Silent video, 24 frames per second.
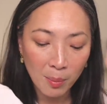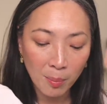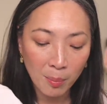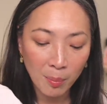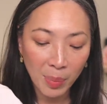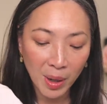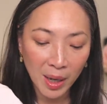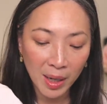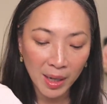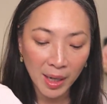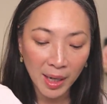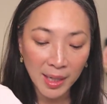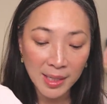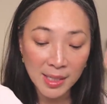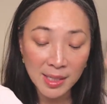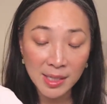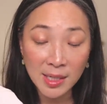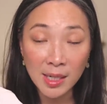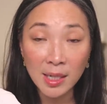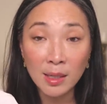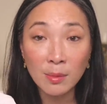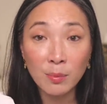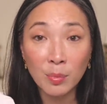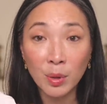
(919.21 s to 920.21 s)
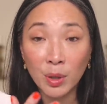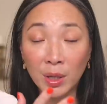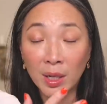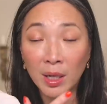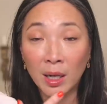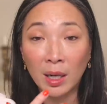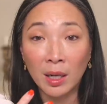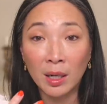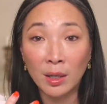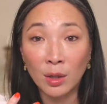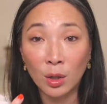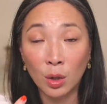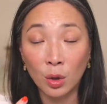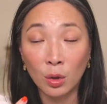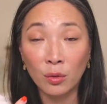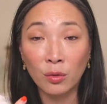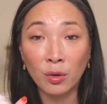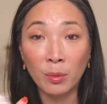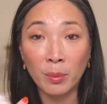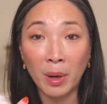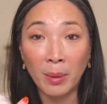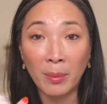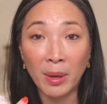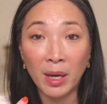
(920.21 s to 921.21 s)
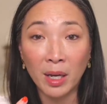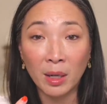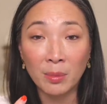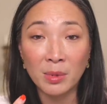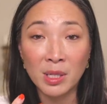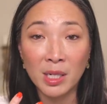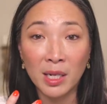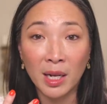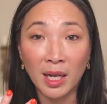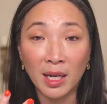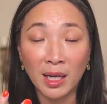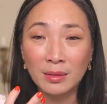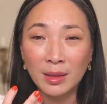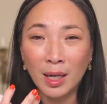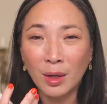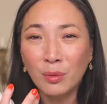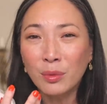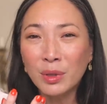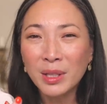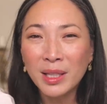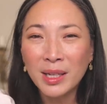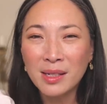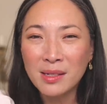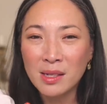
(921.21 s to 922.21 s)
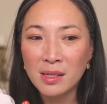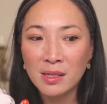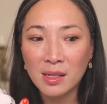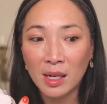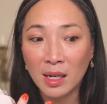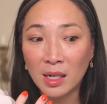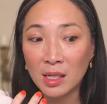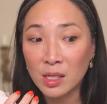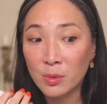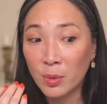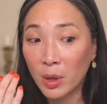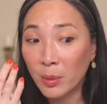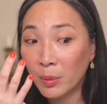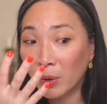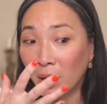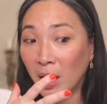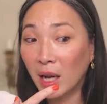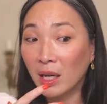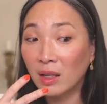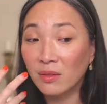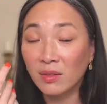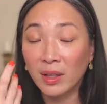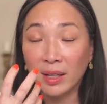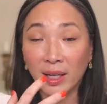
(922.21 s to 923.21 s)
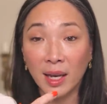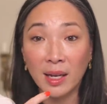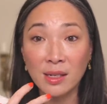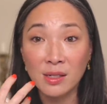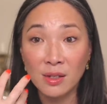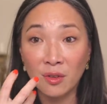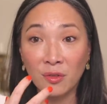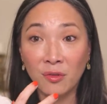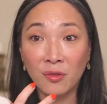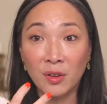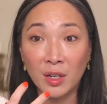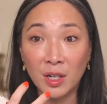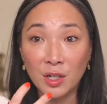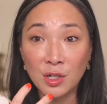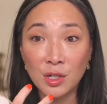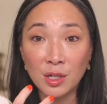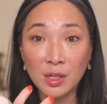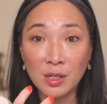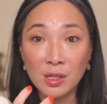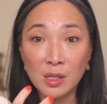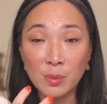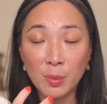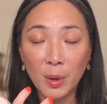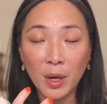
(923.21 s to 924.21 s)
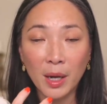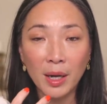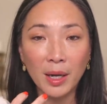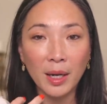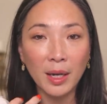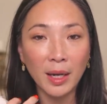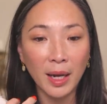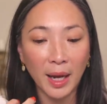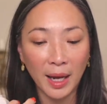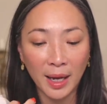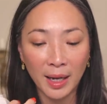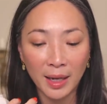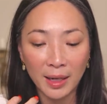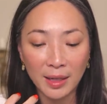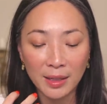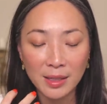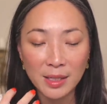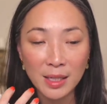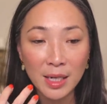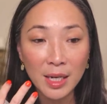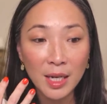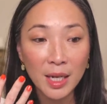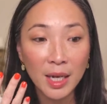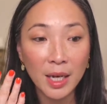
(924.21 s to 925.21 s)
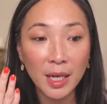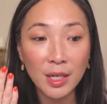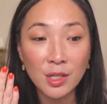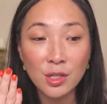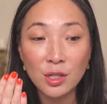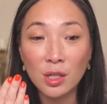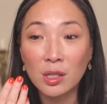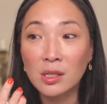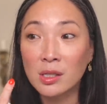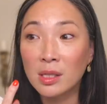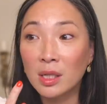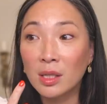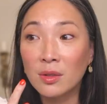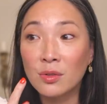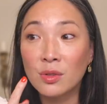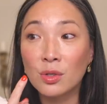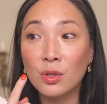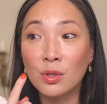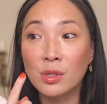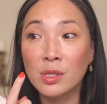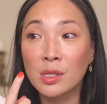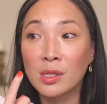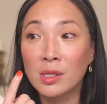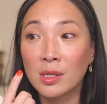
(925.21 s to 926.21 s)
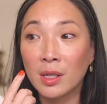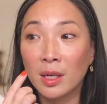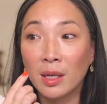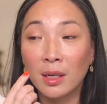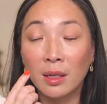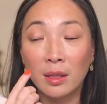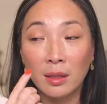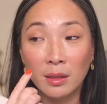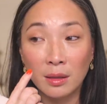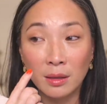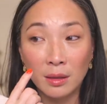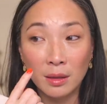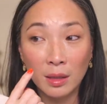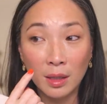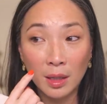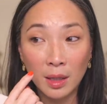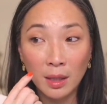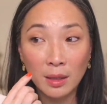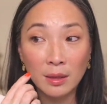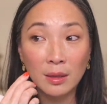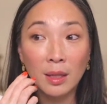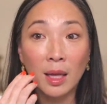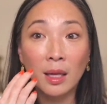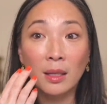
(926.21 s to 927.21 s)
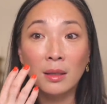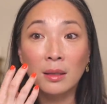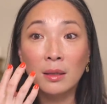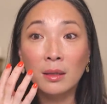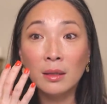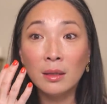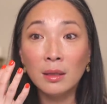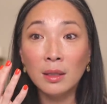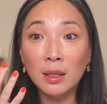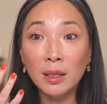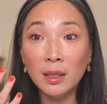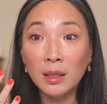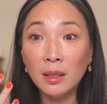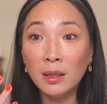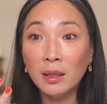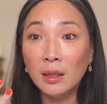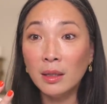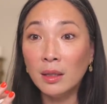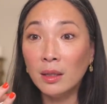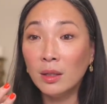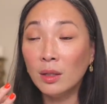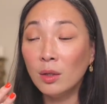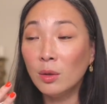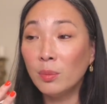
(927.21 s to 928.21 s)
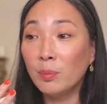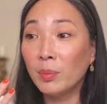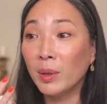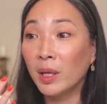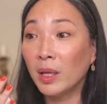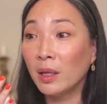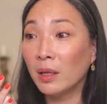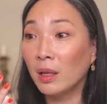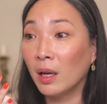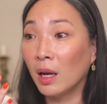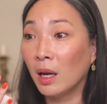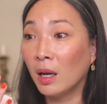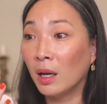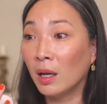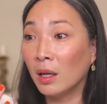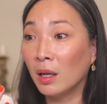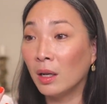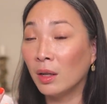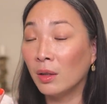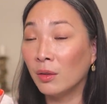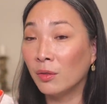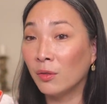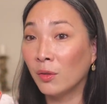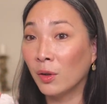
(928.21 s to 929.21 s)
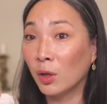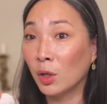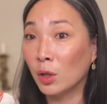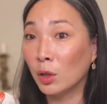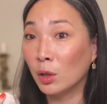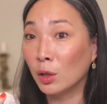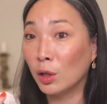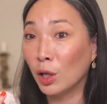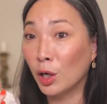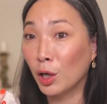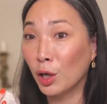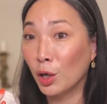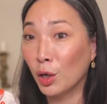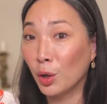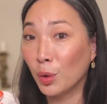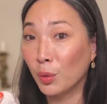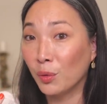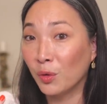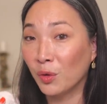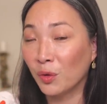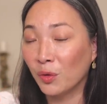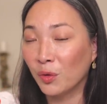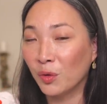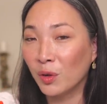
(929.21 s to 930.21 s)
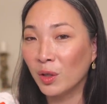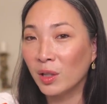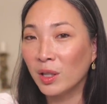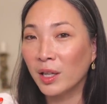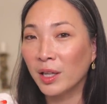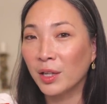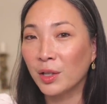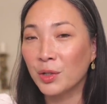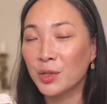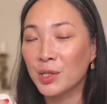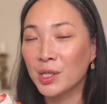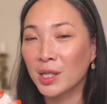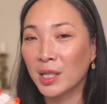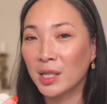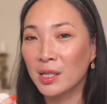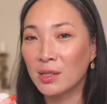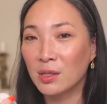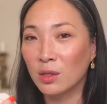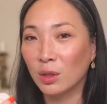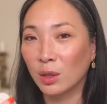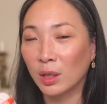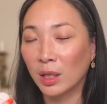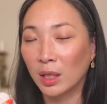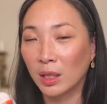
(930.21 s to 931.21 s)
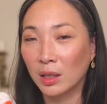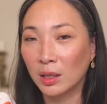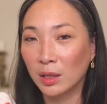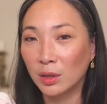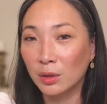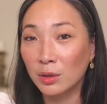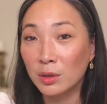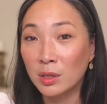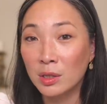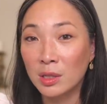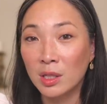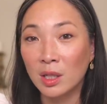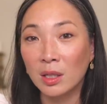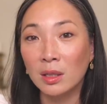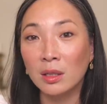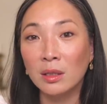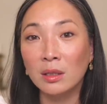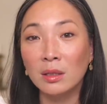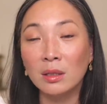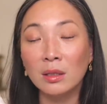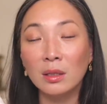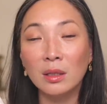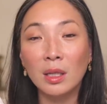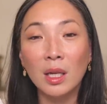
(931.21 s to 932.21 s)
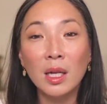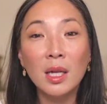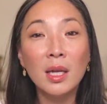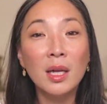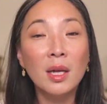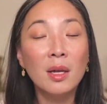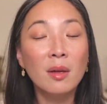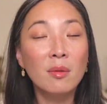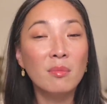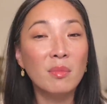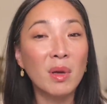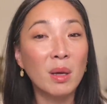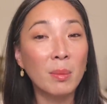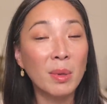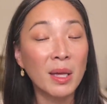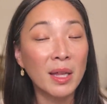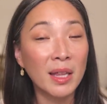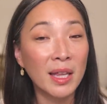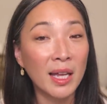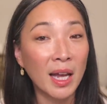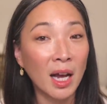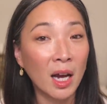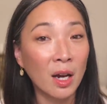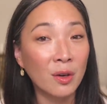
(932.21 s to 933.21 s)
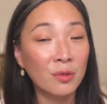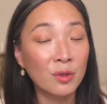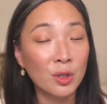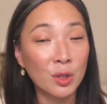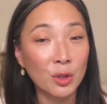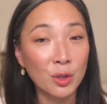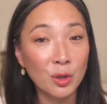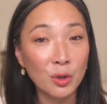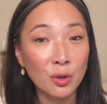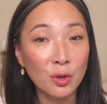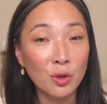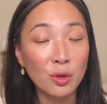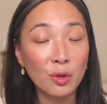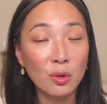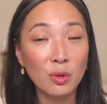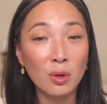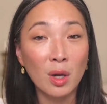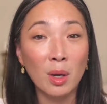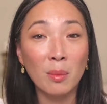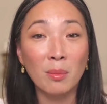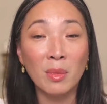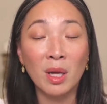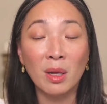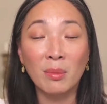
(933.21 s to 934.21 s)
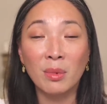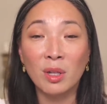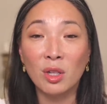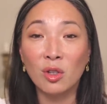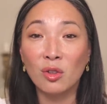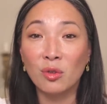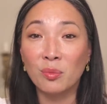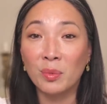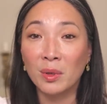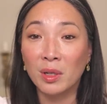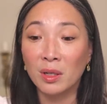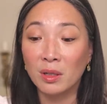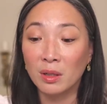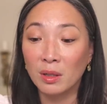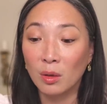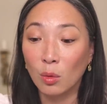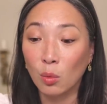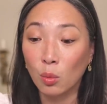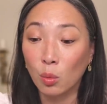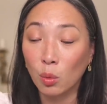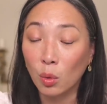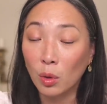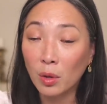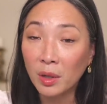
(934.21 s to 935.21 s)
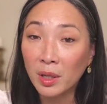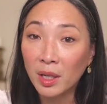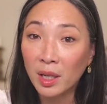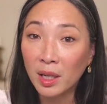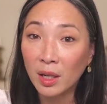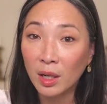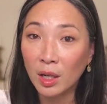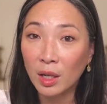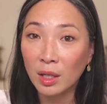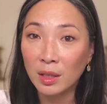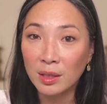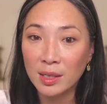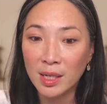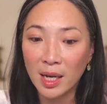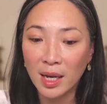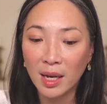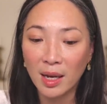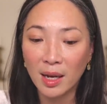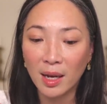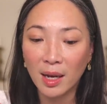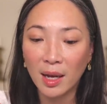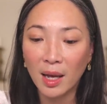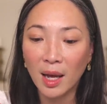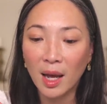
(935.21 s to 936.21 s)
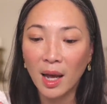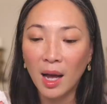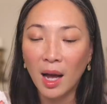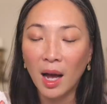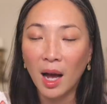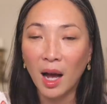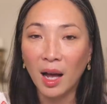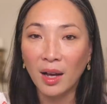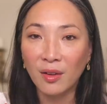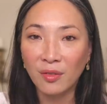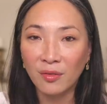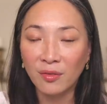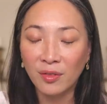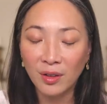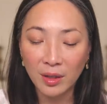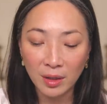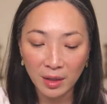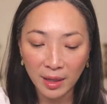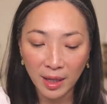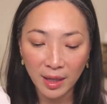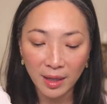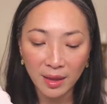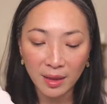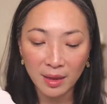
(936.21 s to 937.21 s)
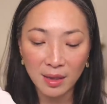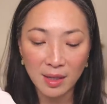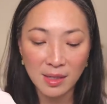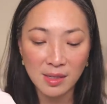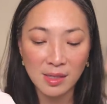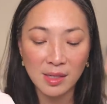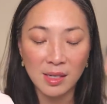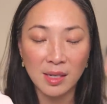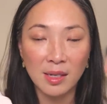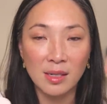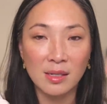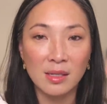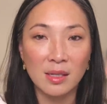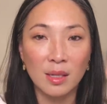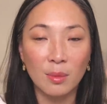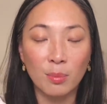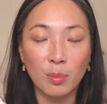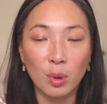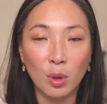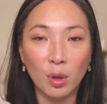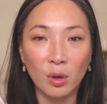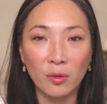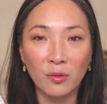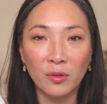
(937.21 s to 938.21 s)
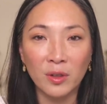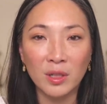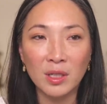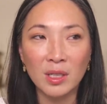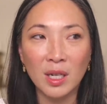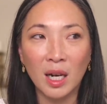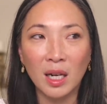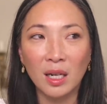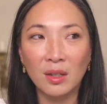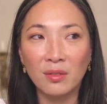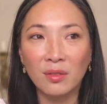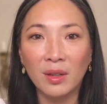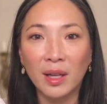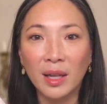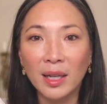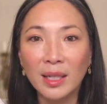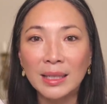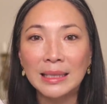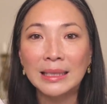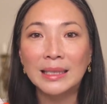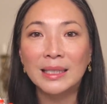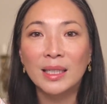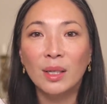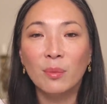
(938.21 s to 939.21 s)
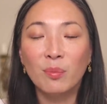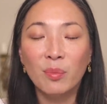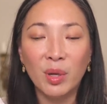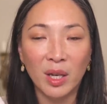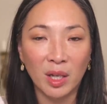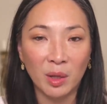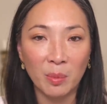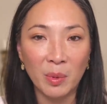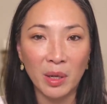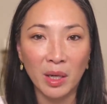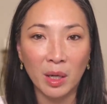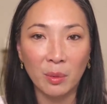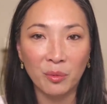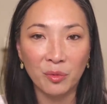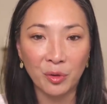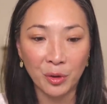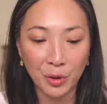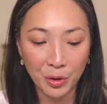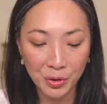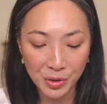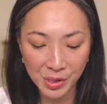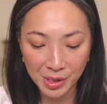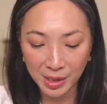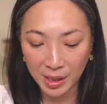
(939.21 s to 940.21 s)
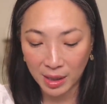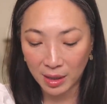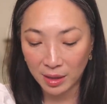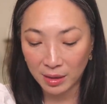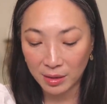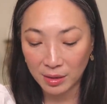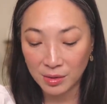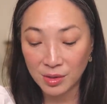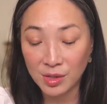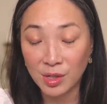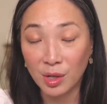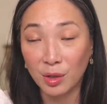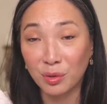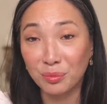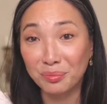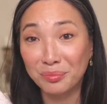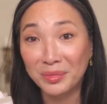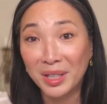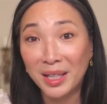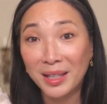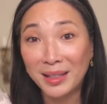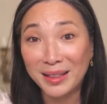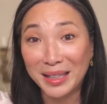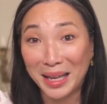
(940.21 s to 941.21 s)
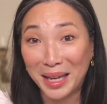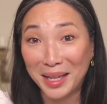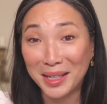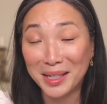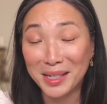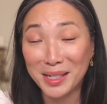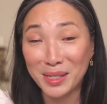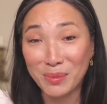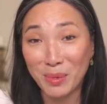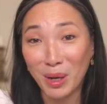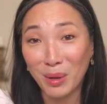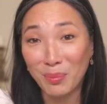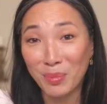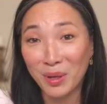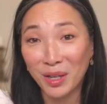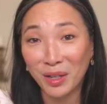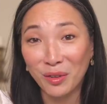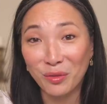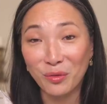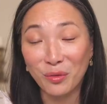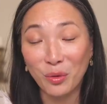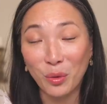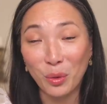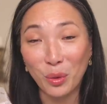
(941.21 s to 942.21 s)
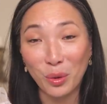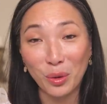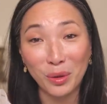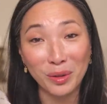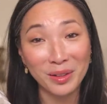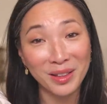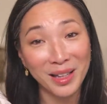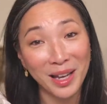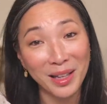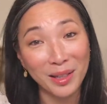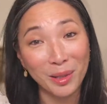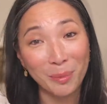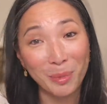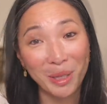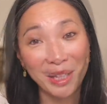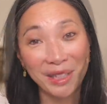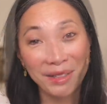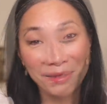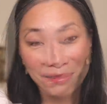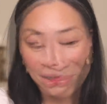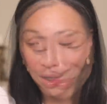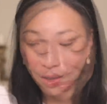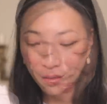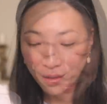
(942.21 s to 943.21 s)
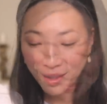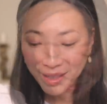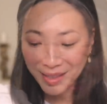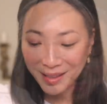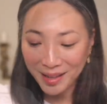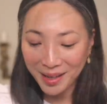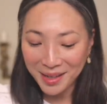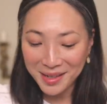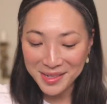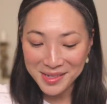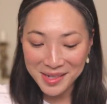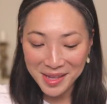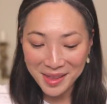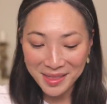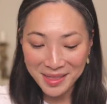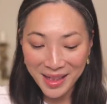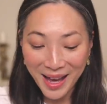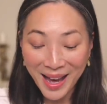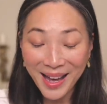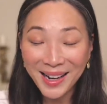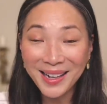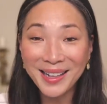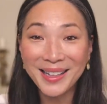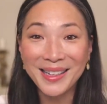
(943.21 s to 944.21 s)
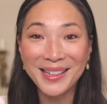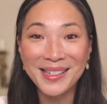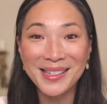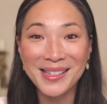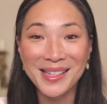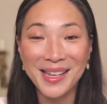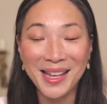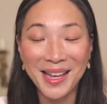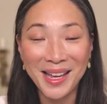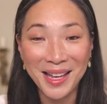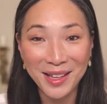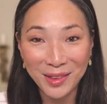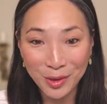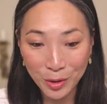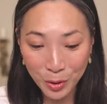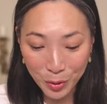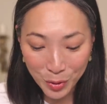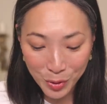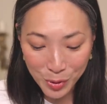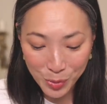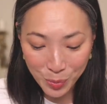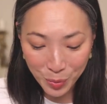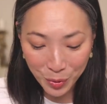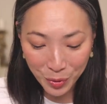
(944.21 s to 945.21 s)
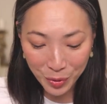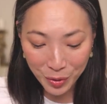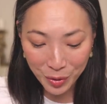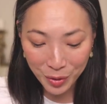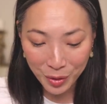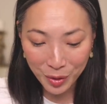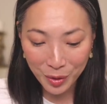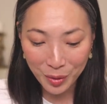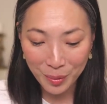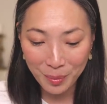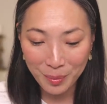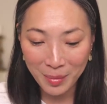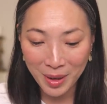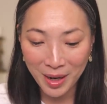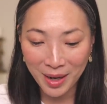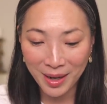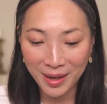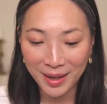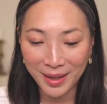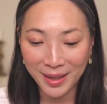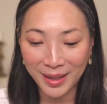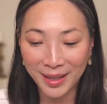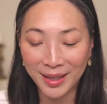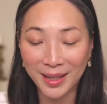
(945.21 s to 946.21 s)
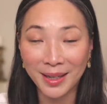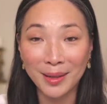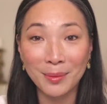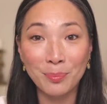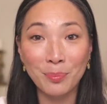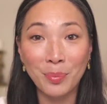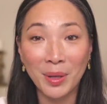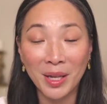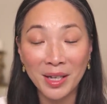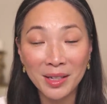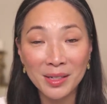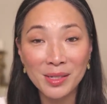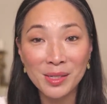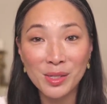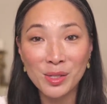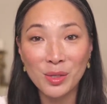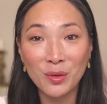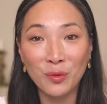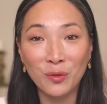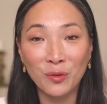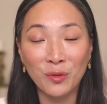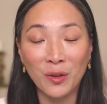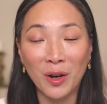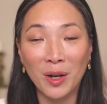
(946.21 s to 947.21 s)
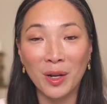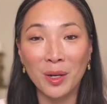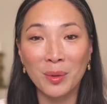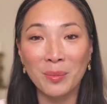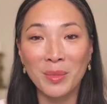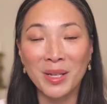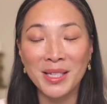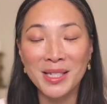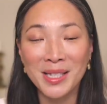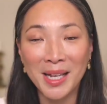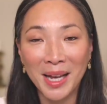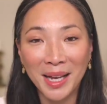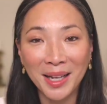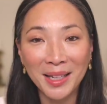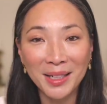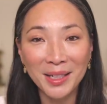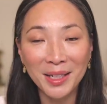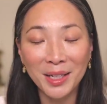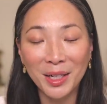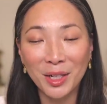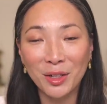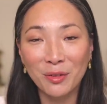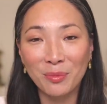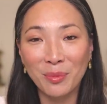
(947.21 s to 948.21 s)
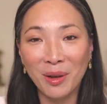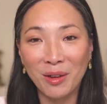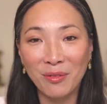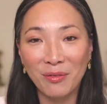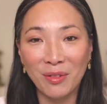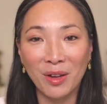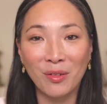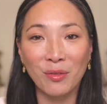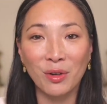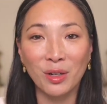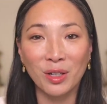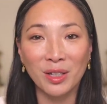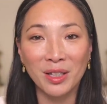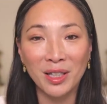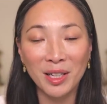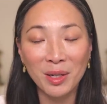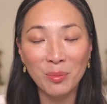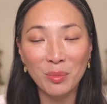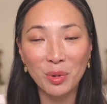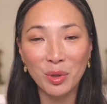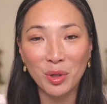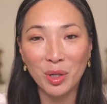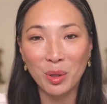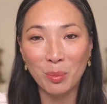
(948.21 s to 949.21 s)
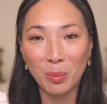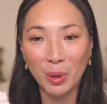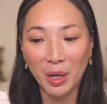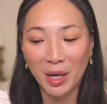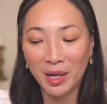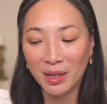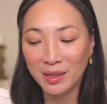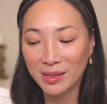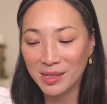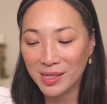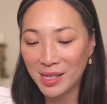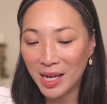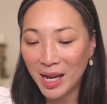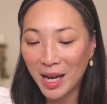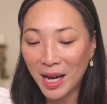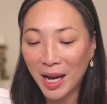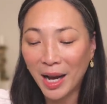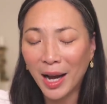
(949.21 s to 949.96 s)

But I did put it on over my makeup today, not really as a setting spray, but kind of like as a finishing spray. And it just gives your skin that little bit of glow. If you feel like your skin is looking a little dull, maybe in the afternoon, maybe you've been working all day, I feel like this is the perfect kind of like pick me up for your skin. So that is my pick for Lilah B. All right guys, that is it. Those were my picks from ten of my favorite clean beauty brands.